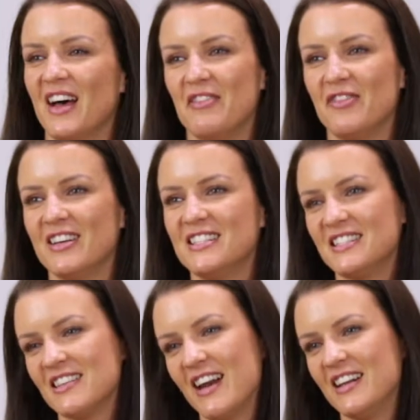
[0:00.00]
I first
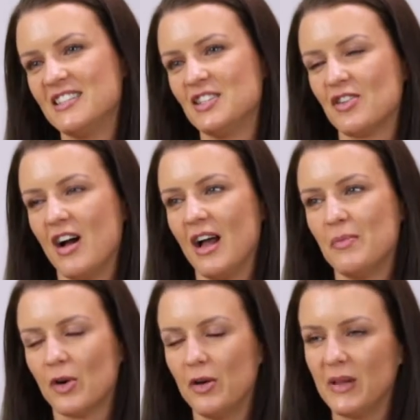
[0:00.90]
decided to
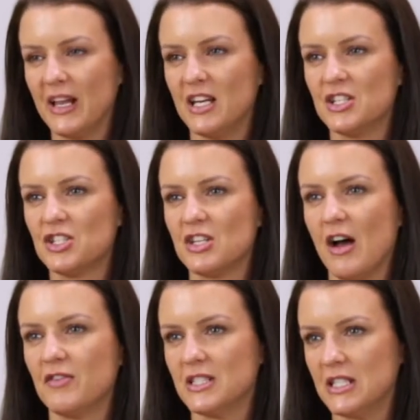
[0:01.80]
try ProPlenish
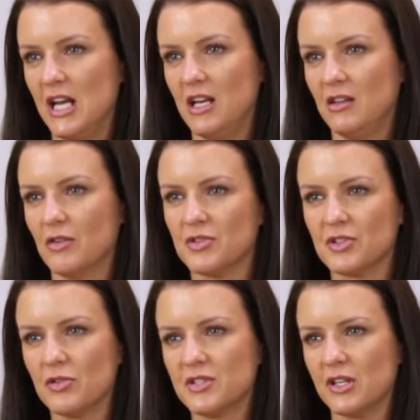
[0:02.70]
after seeing the
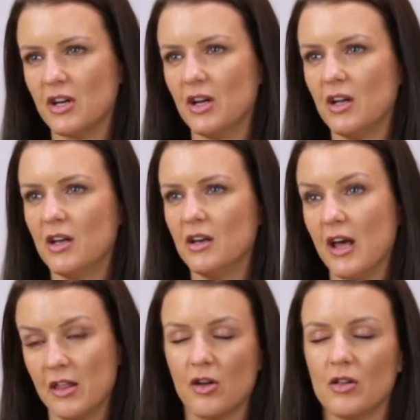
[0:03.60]
results that
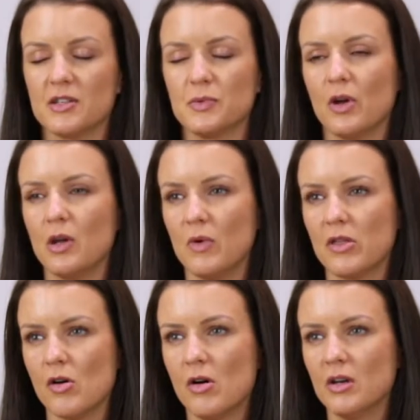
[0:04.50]
another girl I was working
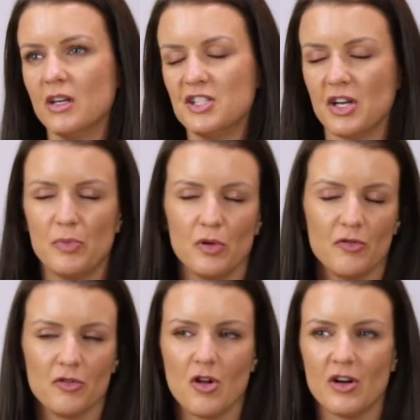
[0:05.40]
with got. She had
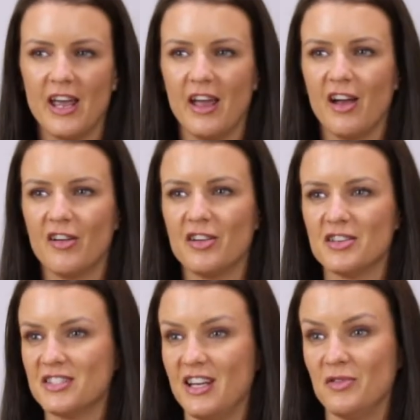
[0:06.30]
beautiful long hair and
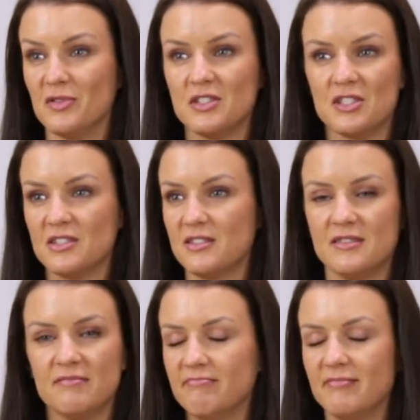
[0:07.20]
her skin was just
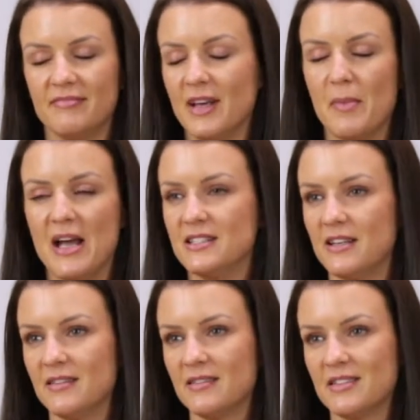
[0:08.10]
amazing.